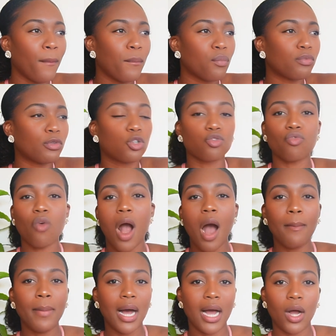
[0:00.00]

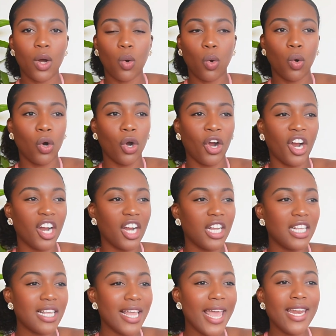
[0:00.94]
drama
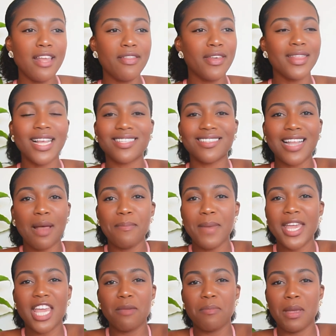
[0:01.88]
or anything that's not
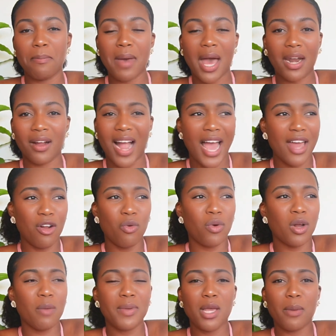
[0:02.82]
making me better. I don't
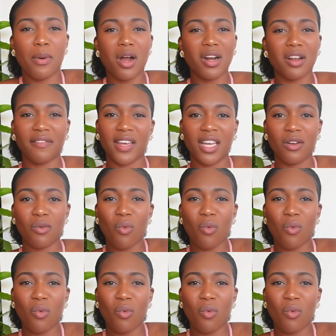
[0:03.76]
want to be a part of it.